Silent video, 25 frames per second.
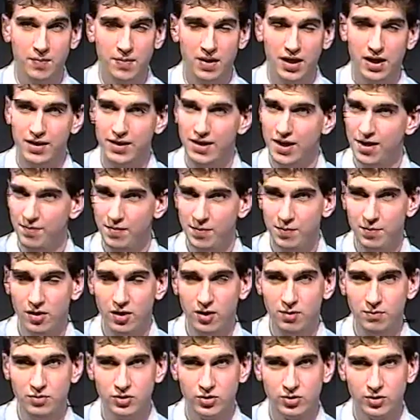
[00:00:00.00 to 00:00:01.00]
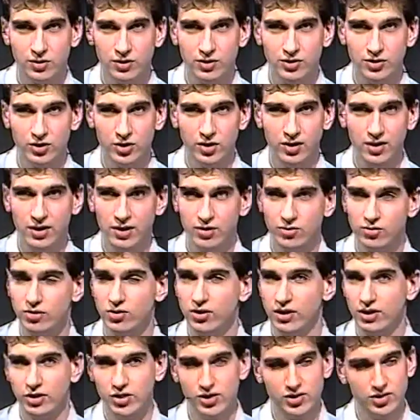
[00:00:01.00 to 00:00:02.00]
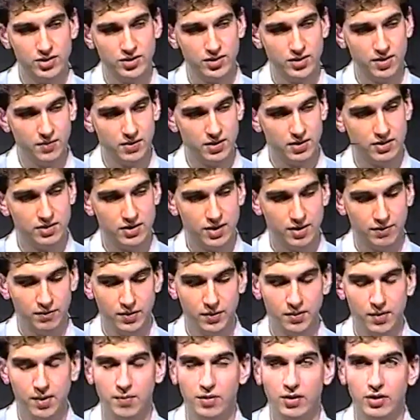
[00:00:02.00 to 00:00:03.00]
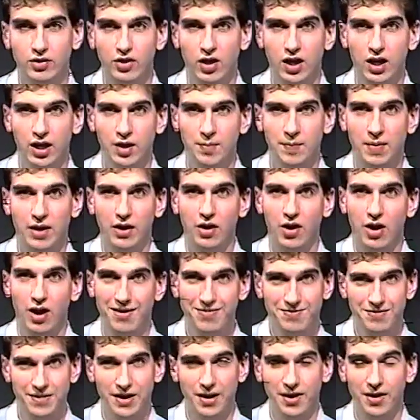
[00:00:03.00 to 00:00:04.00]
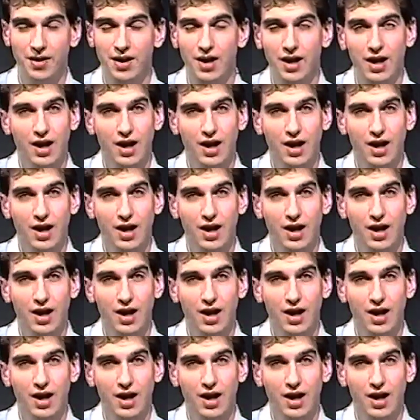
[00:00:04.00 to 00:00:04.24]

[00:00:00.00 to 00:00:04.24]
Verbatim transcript: Uh, the Edmund Pope story, certainly interesting, just in some of the stuff we were able to talk about off air.